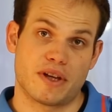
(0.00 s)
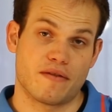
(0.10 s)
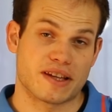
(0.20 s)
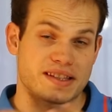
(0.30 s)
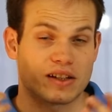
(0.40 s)

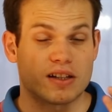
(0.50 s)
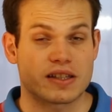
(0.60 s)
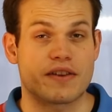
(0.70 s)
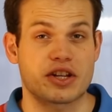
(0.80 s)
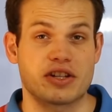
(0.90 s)
invest in
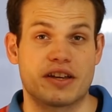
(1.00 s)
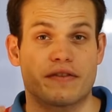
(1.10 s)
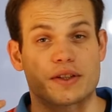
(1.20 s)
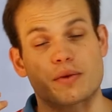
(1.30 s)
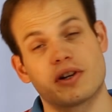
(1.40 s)
conservation
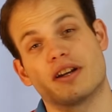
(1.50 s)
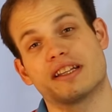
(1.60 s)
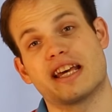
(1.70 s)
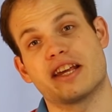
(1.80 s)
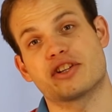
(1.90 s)
efforts
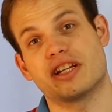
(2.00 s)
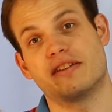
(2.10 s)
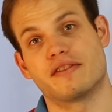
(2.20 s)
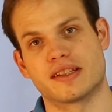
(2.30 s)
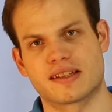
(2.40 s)
regarding the Asian
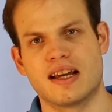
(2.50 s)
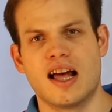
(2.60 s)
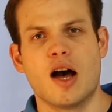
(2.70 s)
elephants.